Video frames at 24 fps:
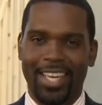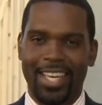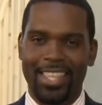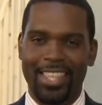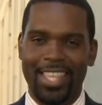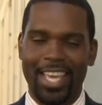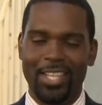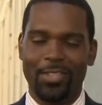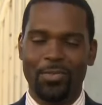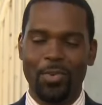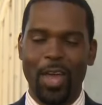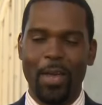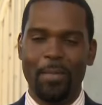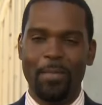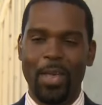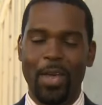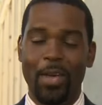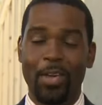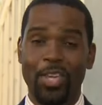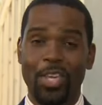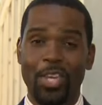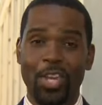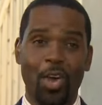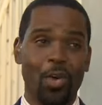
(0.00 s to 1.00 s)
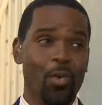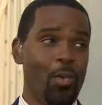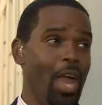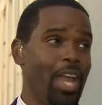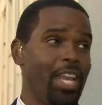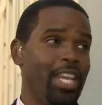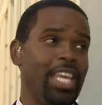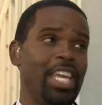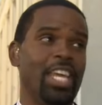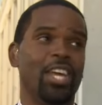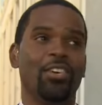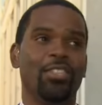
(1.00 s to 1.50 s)
Uh, that's right, Mayor. You know,
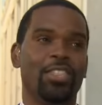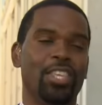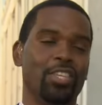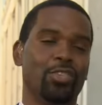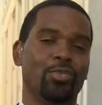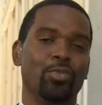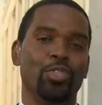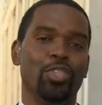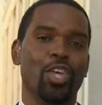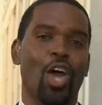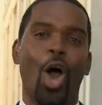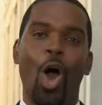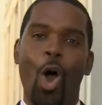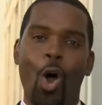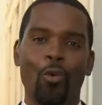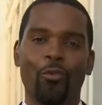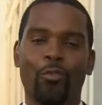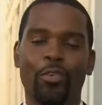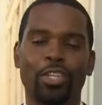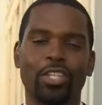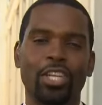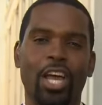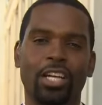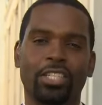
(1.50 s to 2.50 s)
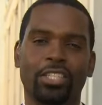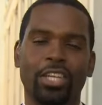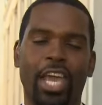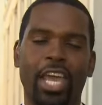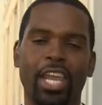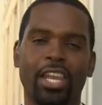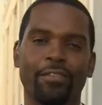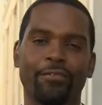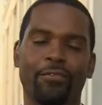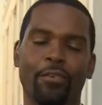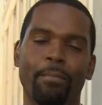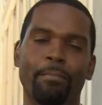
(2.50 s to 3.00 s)
right here, this was the home for Dr.
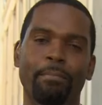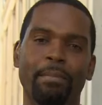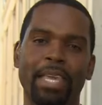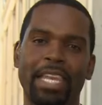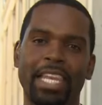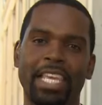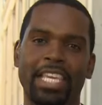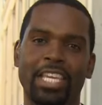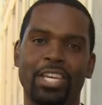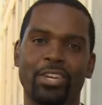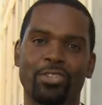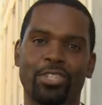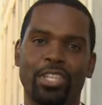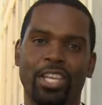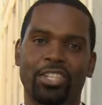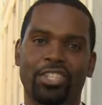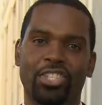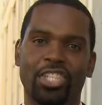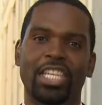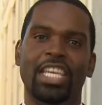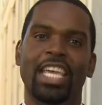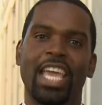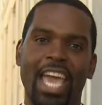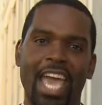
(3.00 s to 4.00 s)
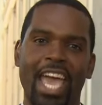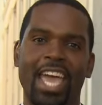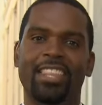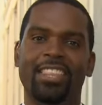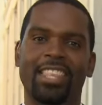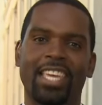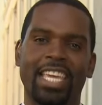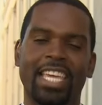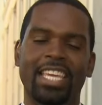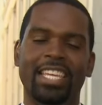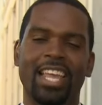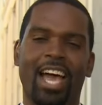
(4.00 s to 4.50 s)
Hayden for many years as she
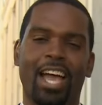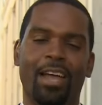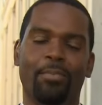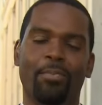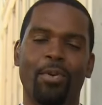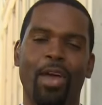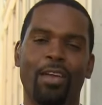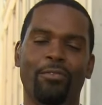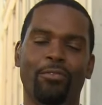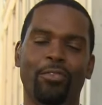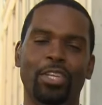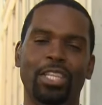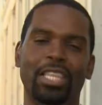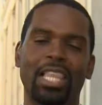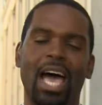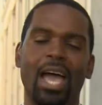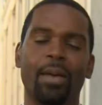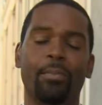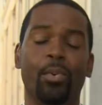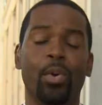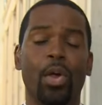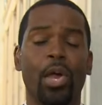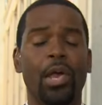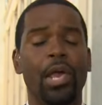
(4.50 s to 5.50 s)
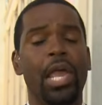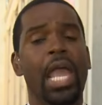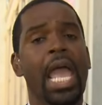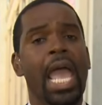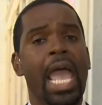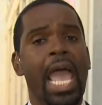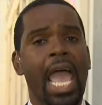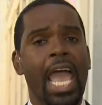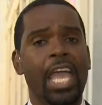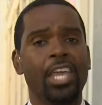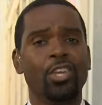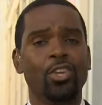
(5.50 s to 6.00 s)
had the Enoch Pratt Free Library.
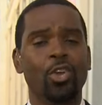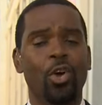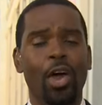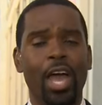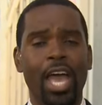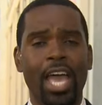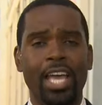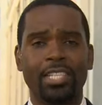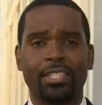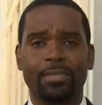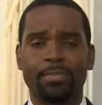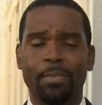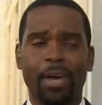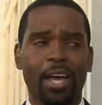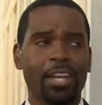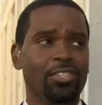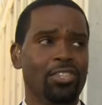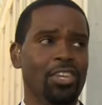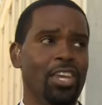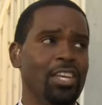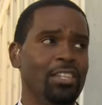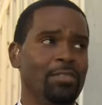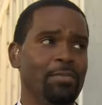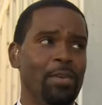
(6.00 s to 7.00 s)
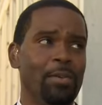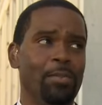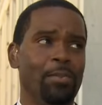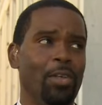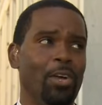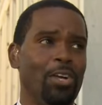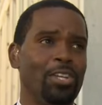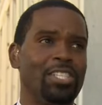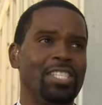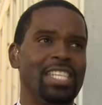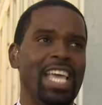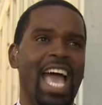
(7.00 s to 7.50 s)
And, you know, as much as
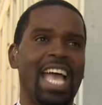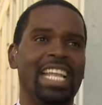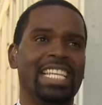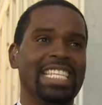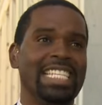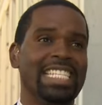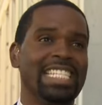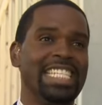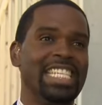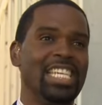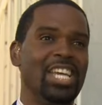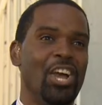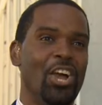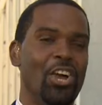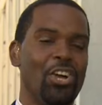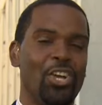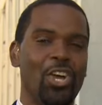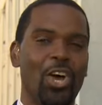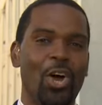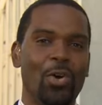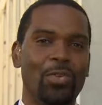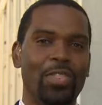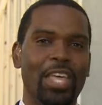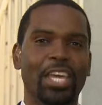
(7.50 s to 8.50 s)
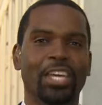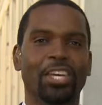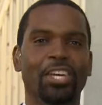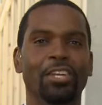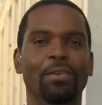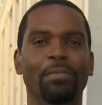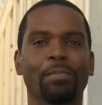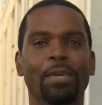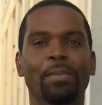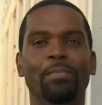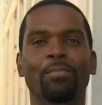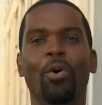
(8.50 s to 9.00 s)
people are sad to see her go, they
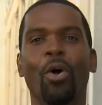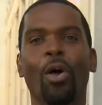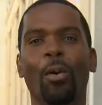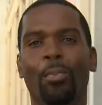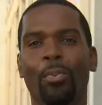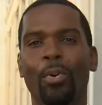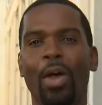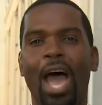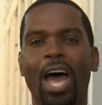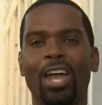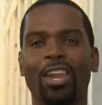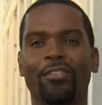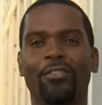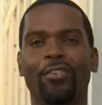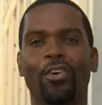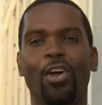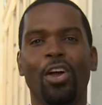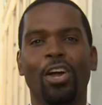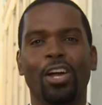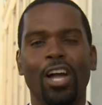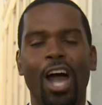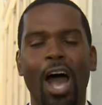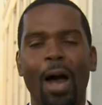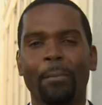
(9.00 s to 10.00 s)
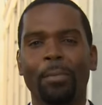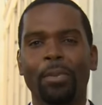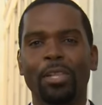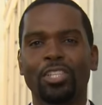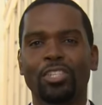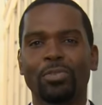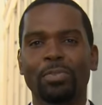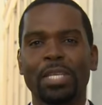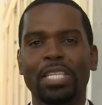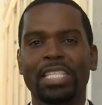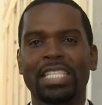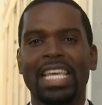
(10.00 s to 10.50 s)
couldn't be more proud of her
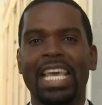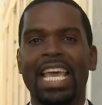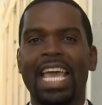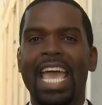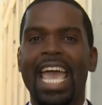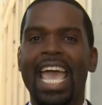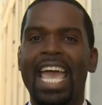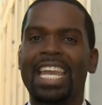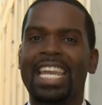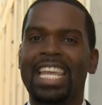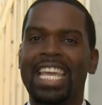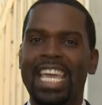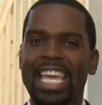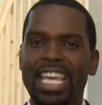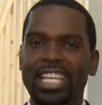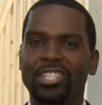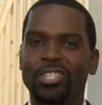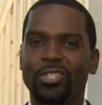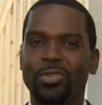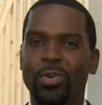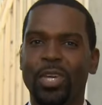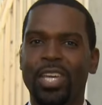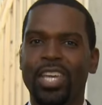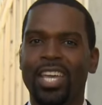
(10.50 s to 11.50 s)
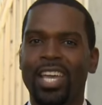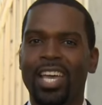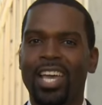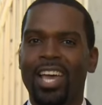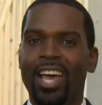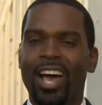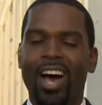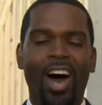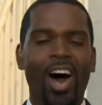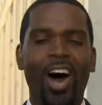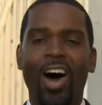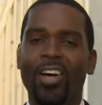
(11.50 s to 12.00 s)
accomplishments and history,
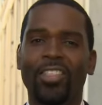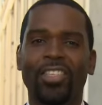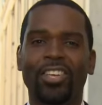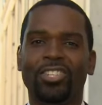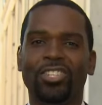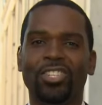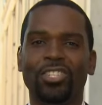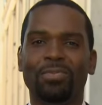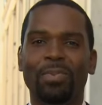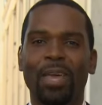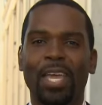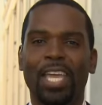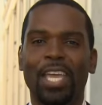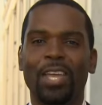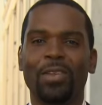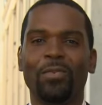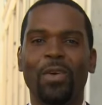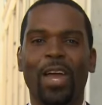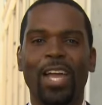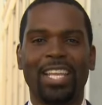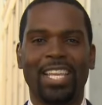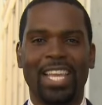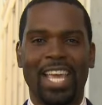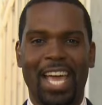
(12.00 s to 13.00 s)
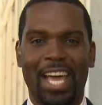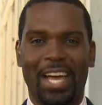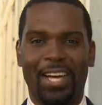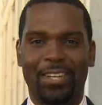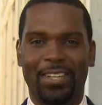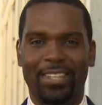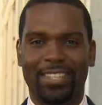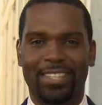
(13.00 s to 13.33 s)
all that she's making right now.